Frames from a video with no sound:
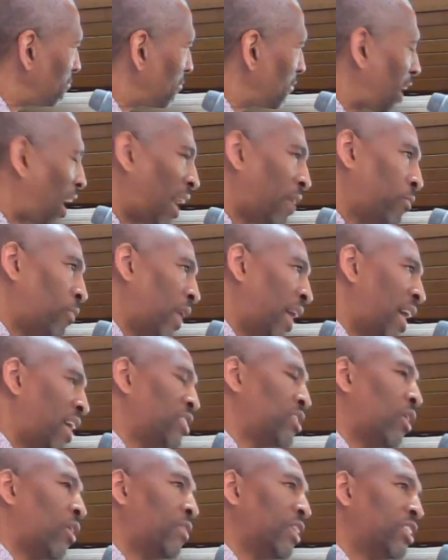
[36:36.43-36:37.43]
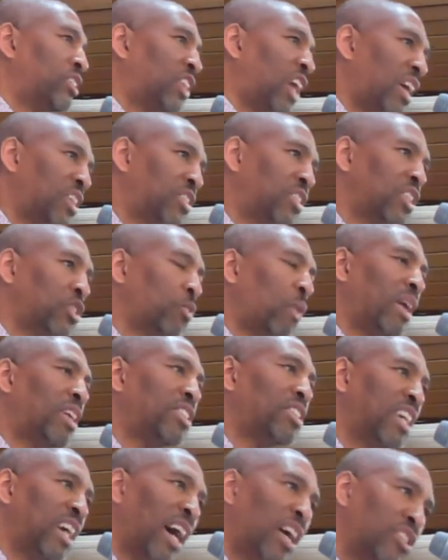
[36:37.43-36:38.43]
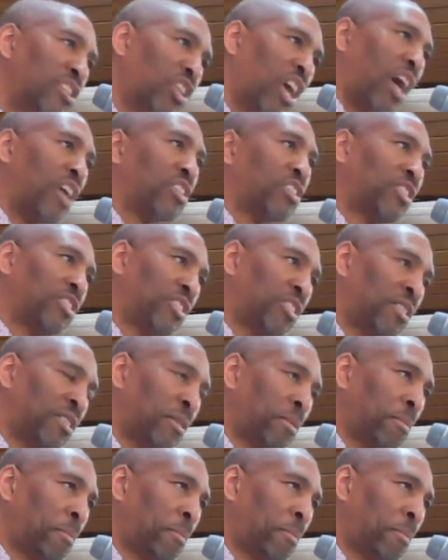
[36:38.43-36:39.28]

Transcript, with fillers: God rains on the just as well as the unjust.